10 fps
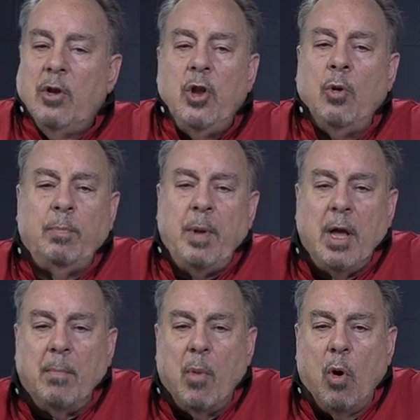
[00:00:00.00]
Don't be
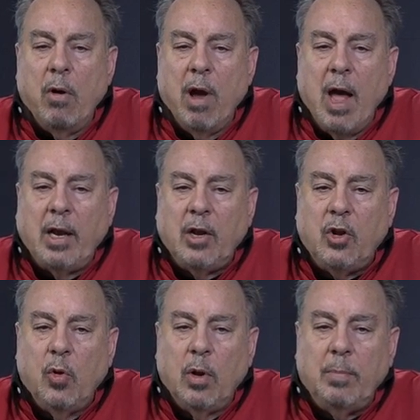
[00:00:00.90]
a moron
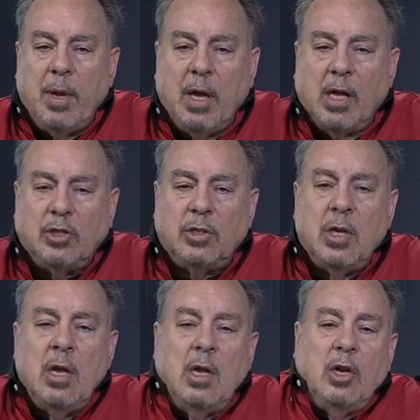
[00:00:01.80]
and do it because
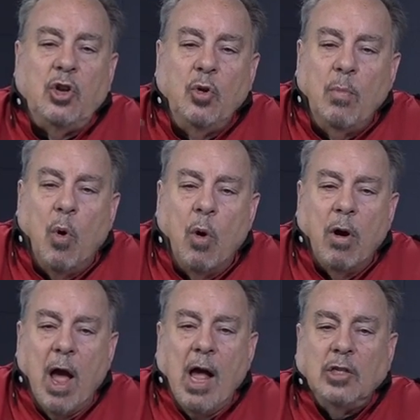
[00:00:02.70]
two
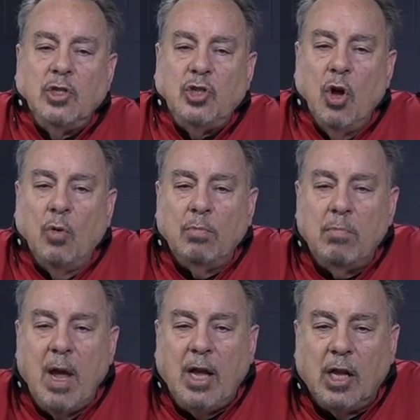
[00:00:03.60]
morons don't
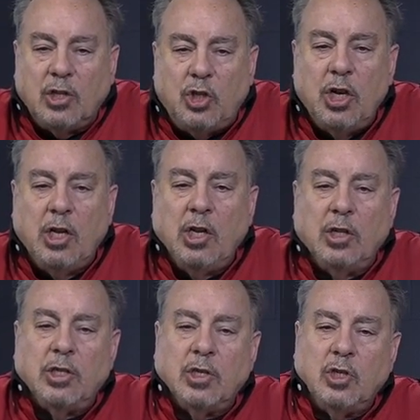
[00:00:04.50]
make a
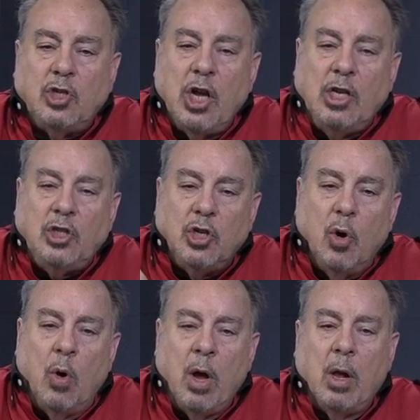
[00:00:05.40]
genius, and changing
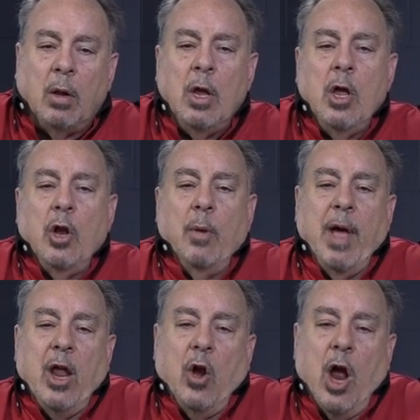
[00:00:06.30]
oil, no
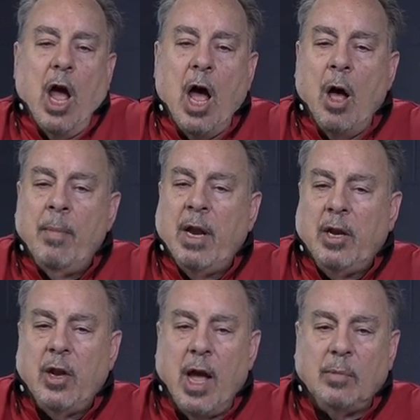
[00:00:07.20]
matter how many
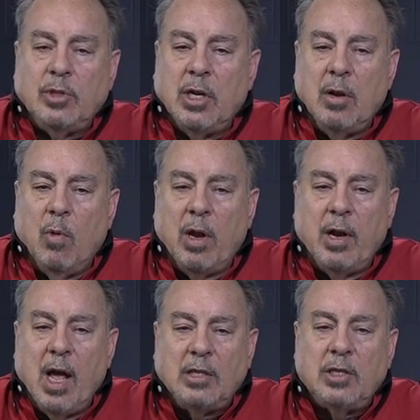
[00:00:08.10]
times
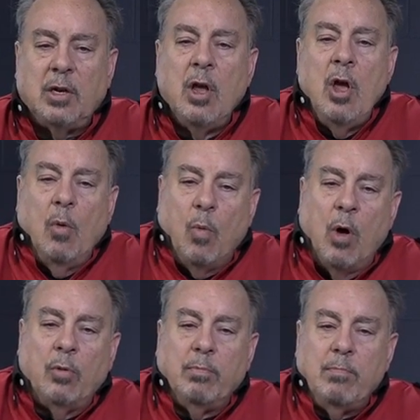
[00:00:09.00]
anyone does it,
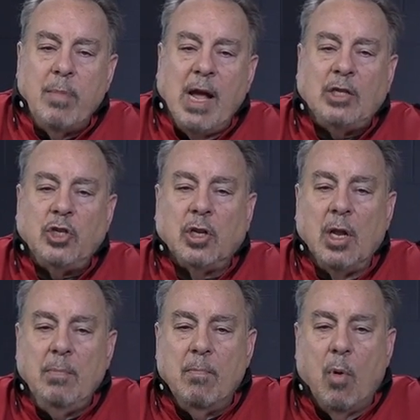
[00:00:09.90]
won't
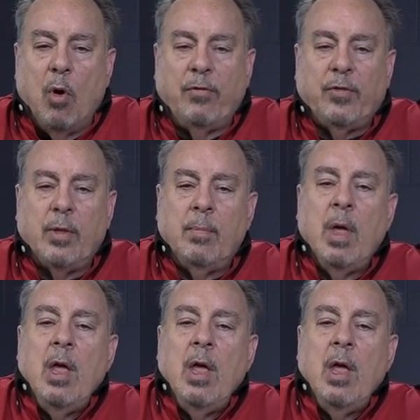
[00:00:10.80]
magically morph them